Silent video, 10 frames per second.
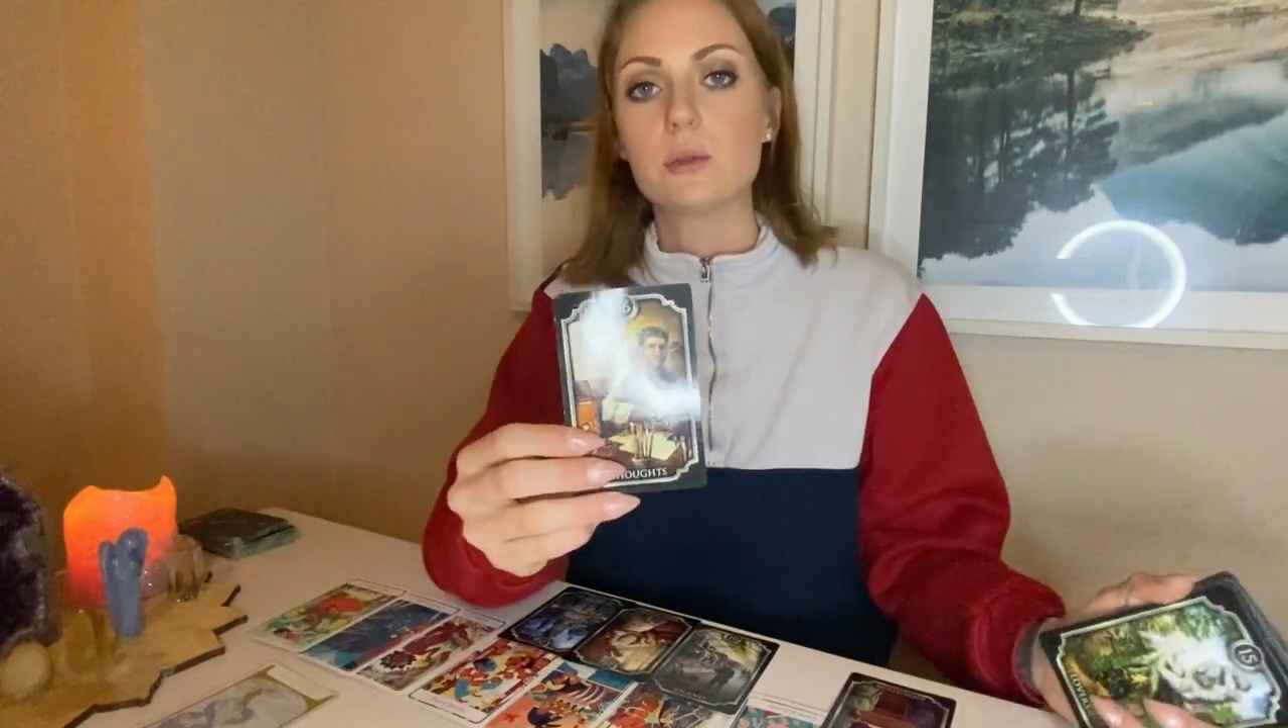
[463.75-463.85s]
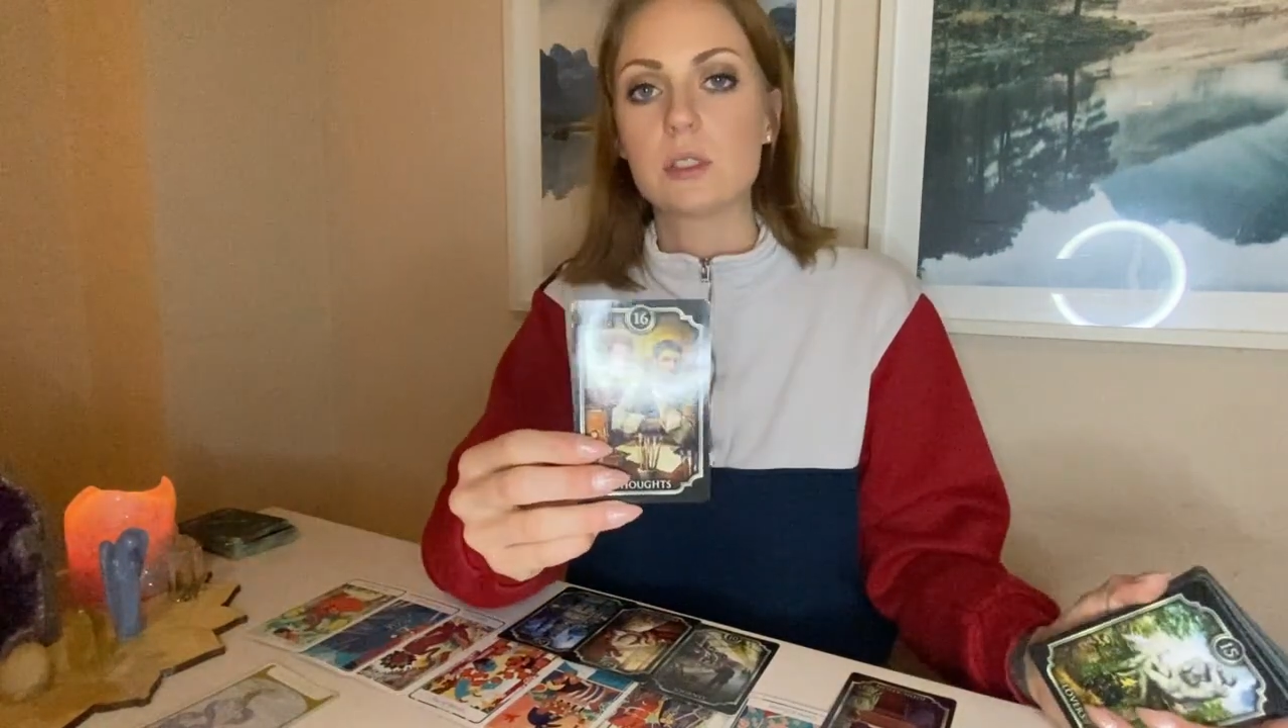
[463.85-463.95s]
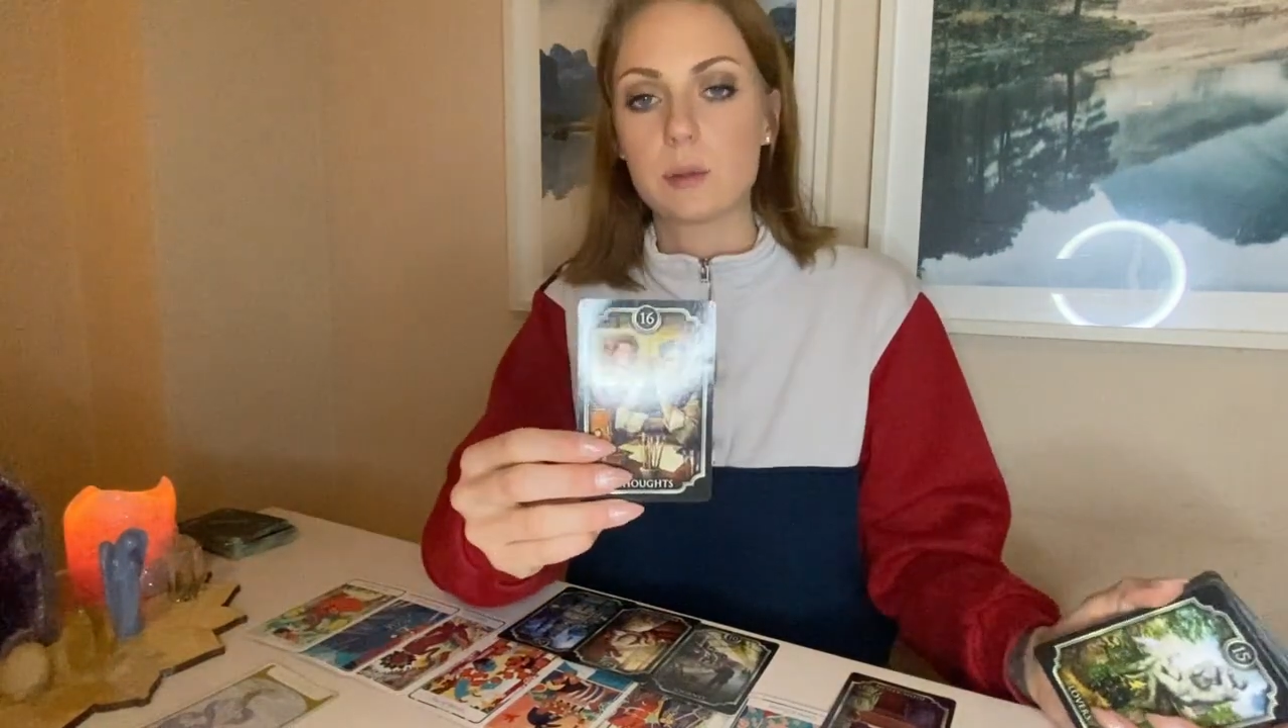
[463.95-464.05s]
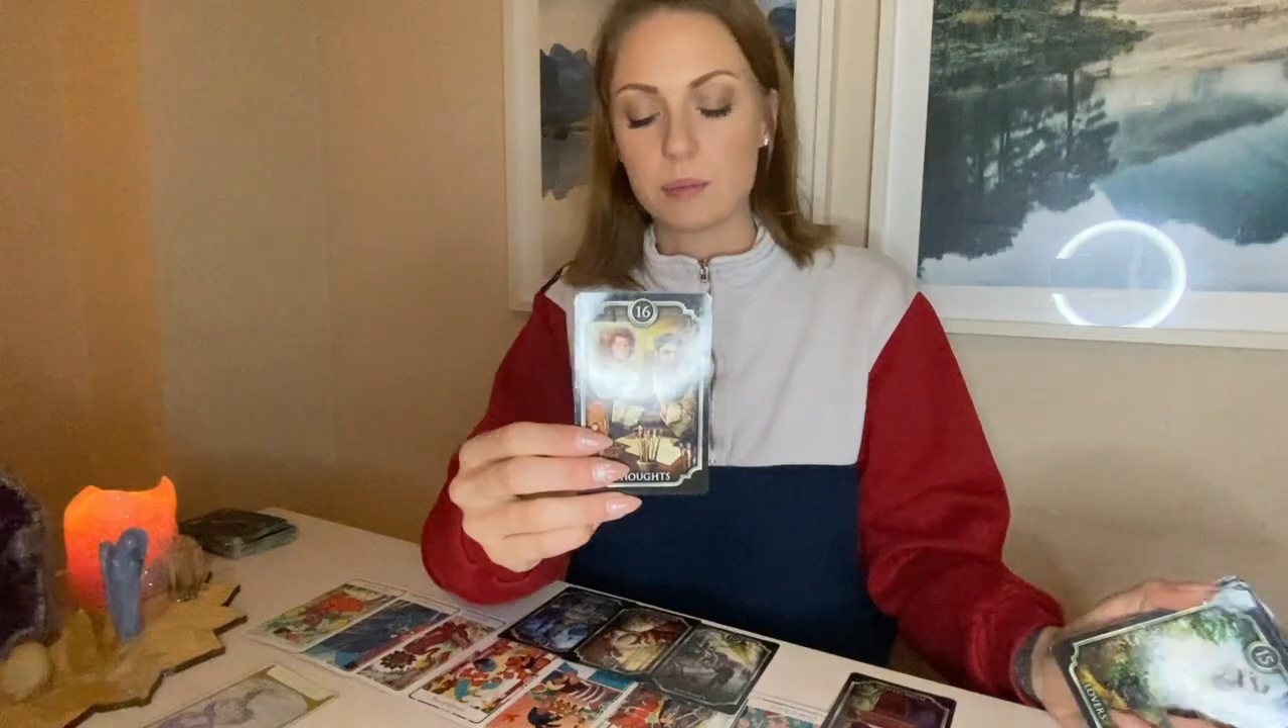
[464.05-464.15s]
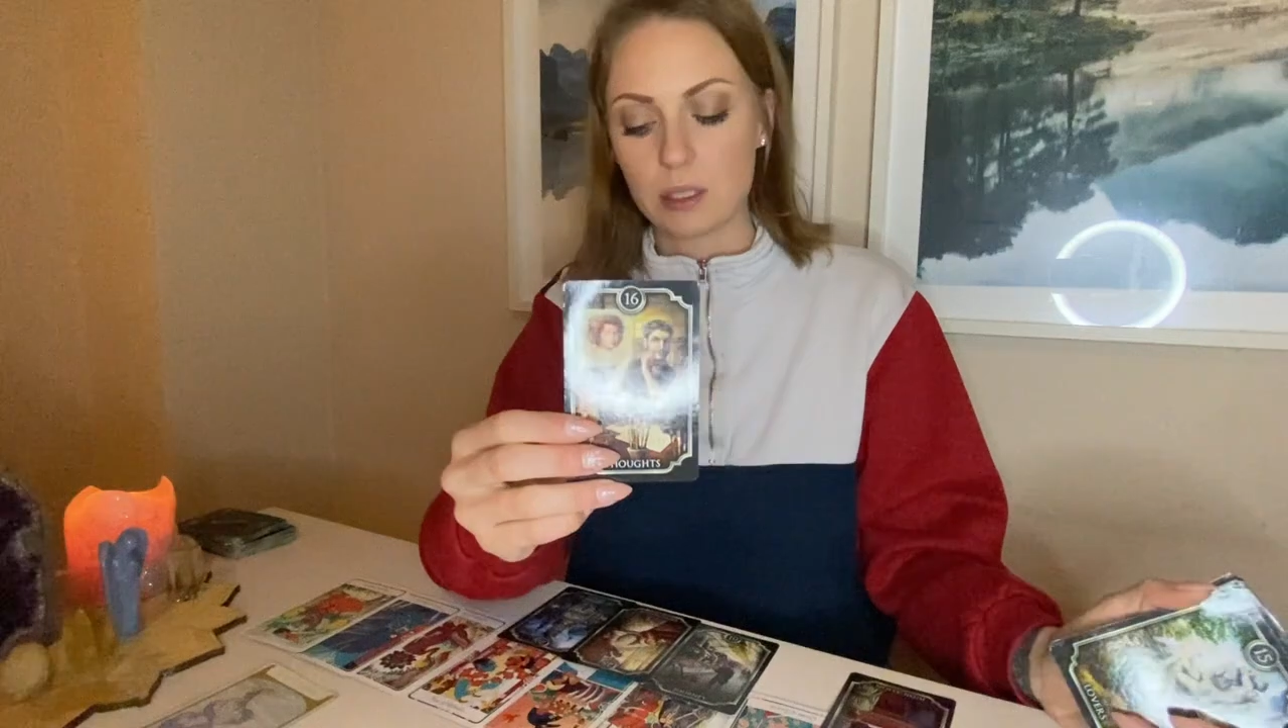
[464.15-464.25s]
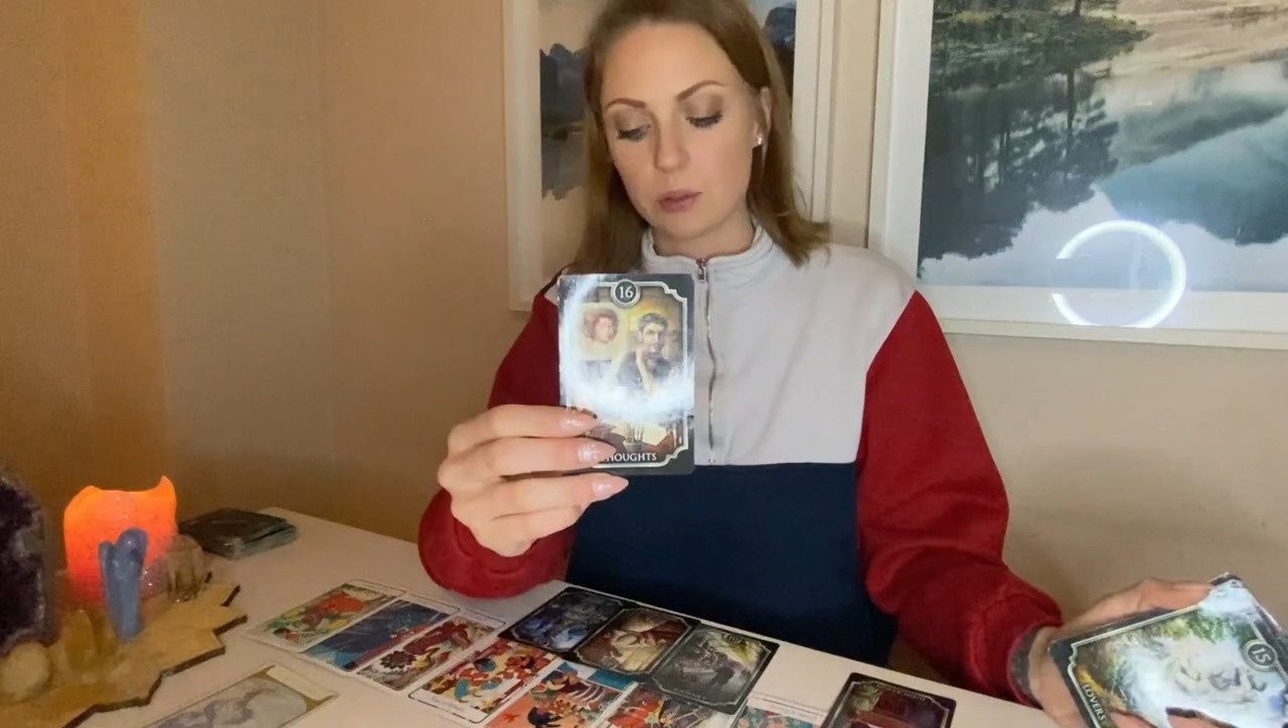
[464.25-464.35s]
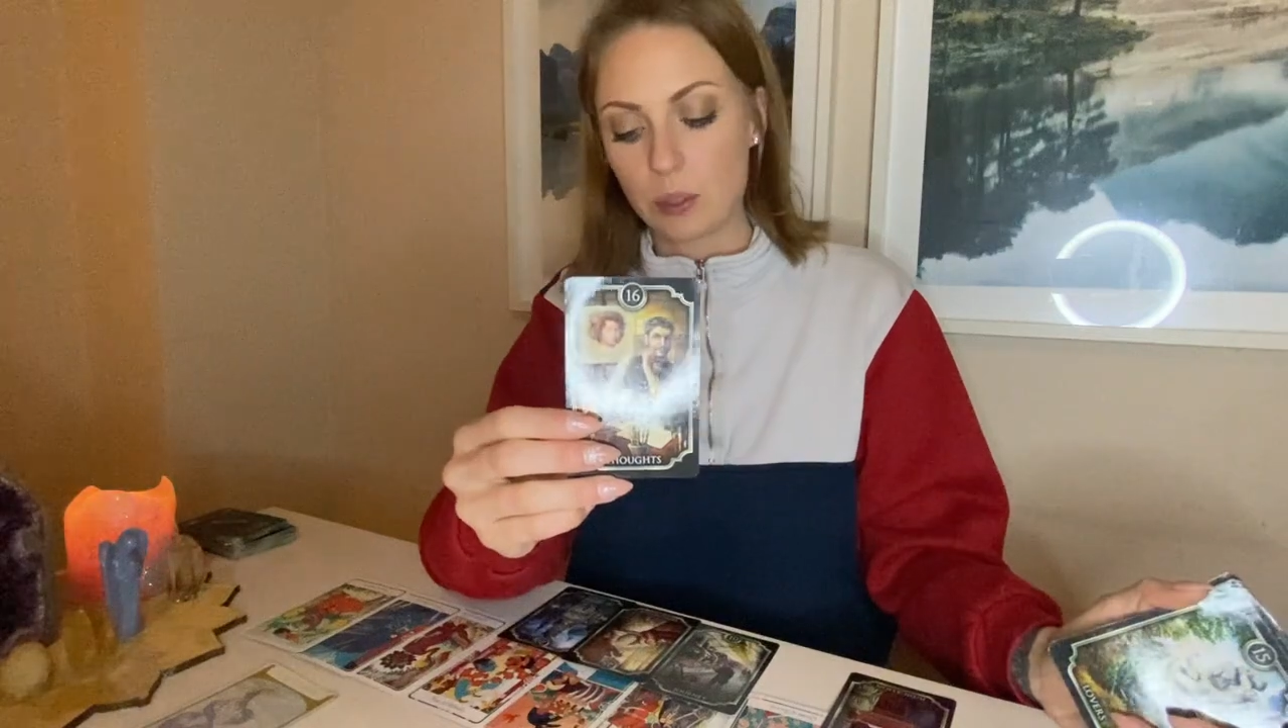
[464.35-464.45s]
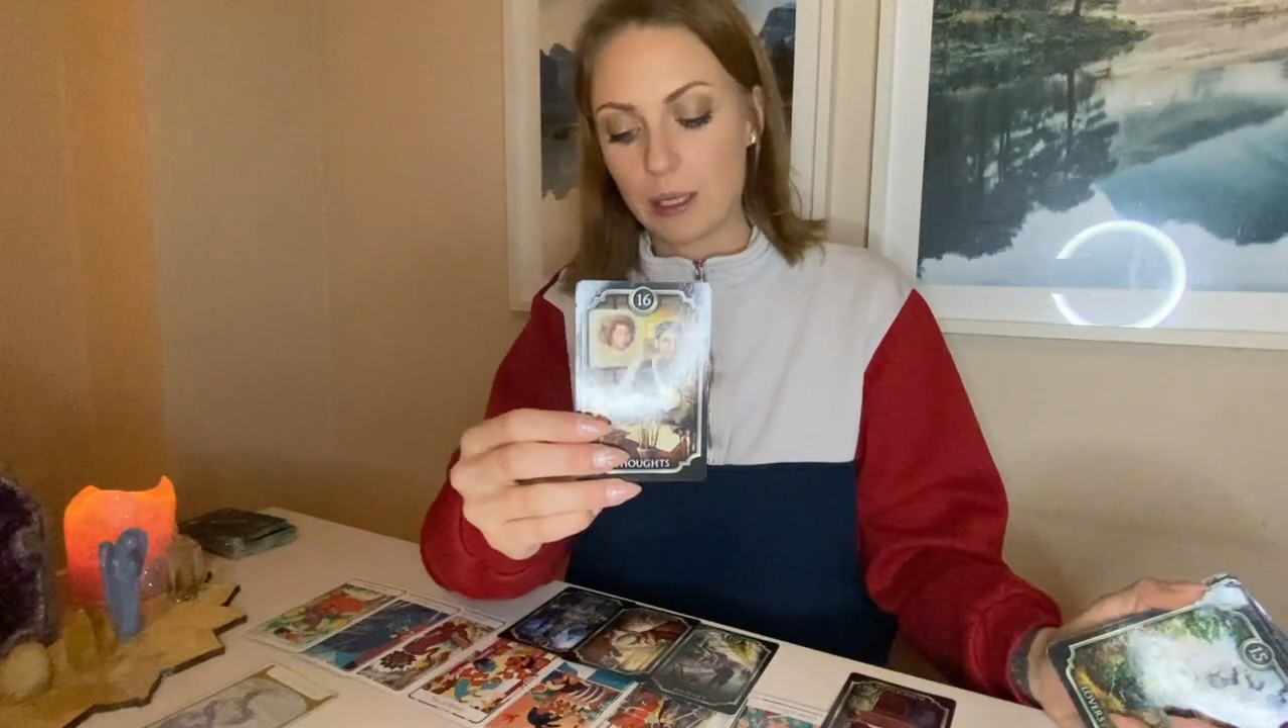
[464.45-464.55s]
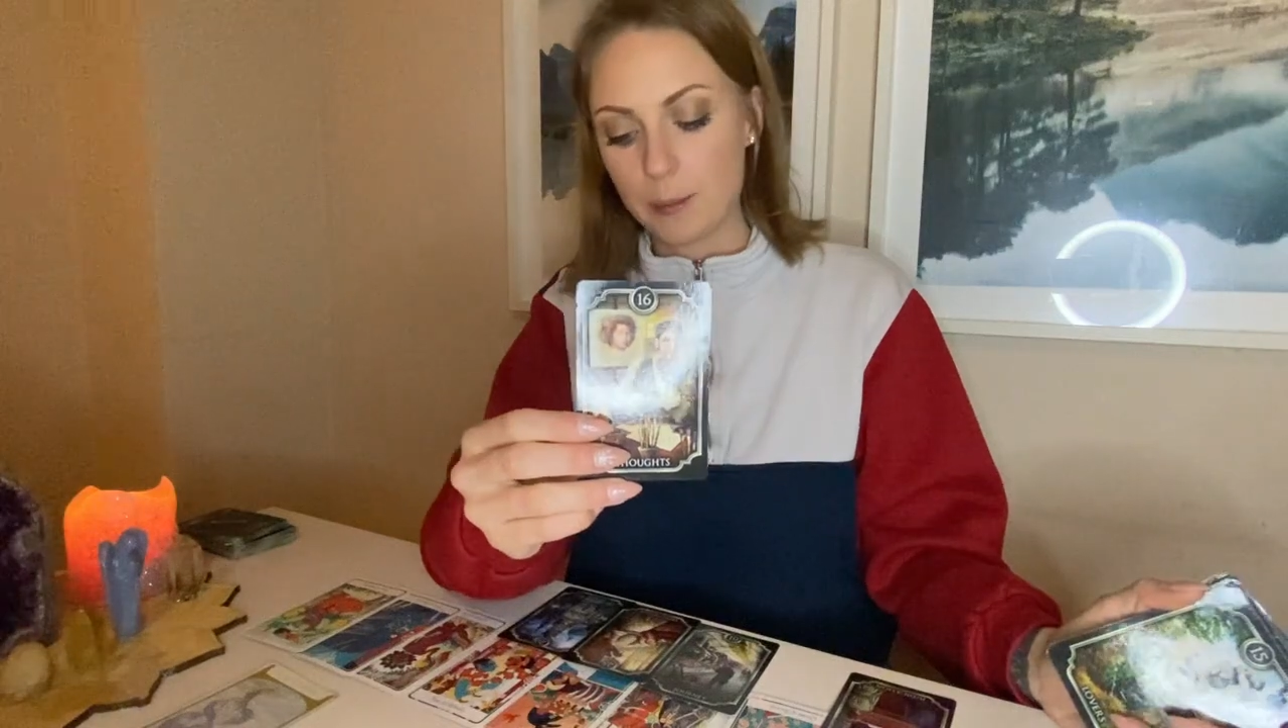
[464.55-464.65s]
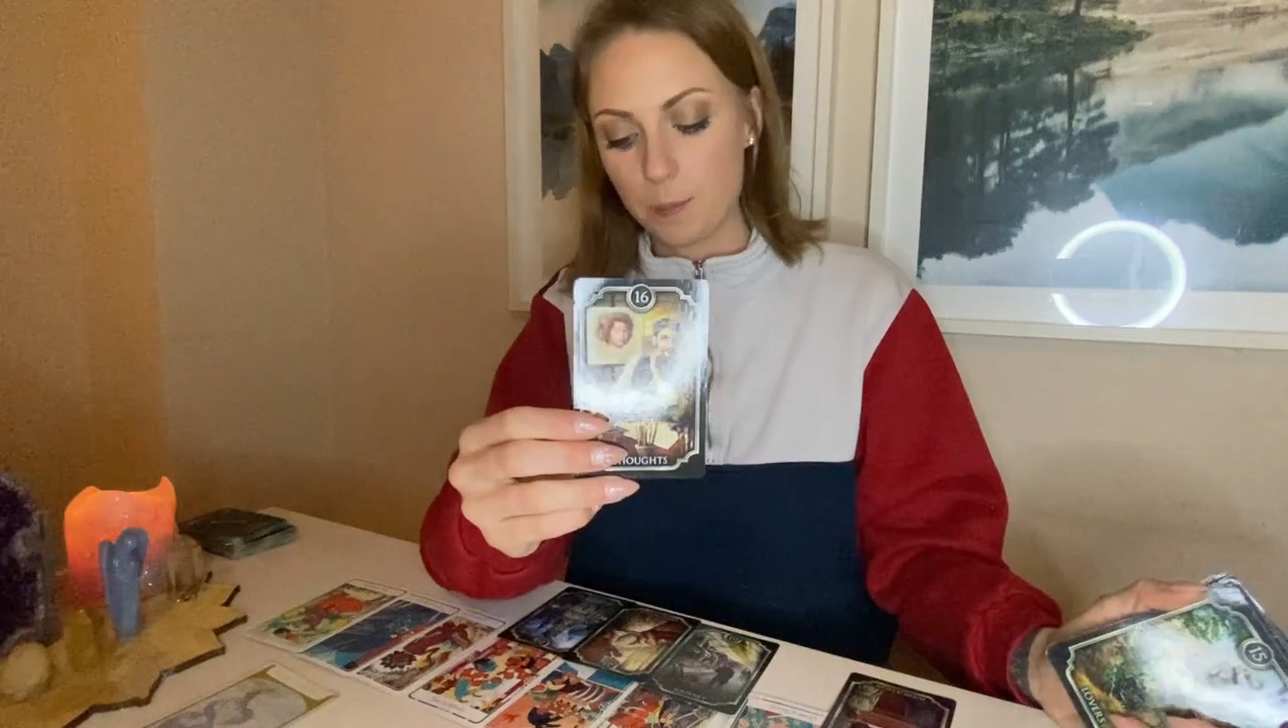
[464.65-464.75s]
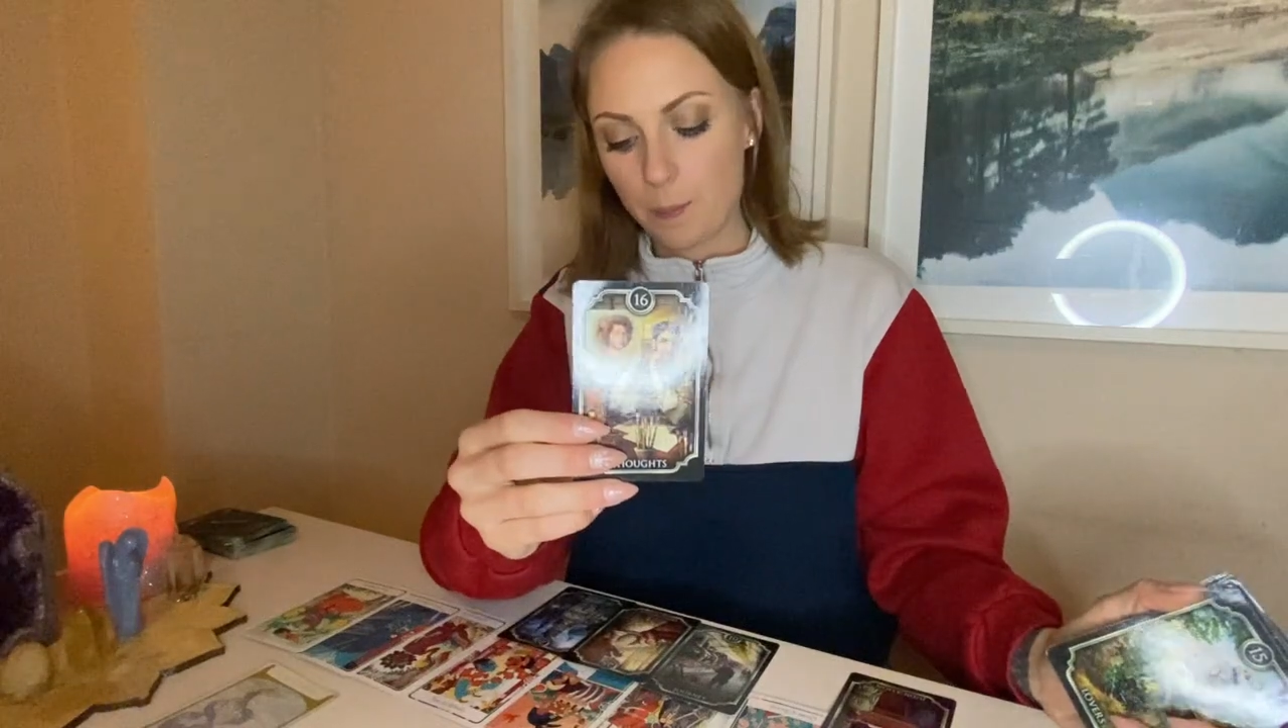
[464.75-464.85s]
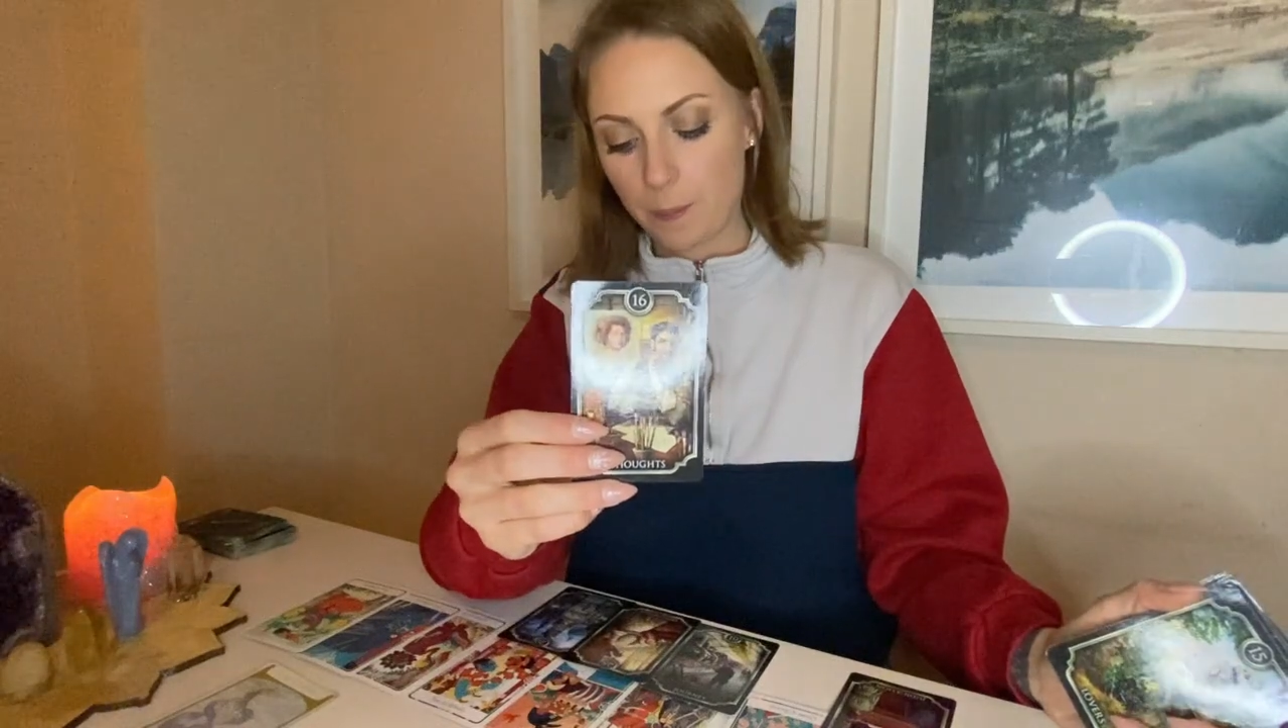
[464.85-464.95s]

something, okay?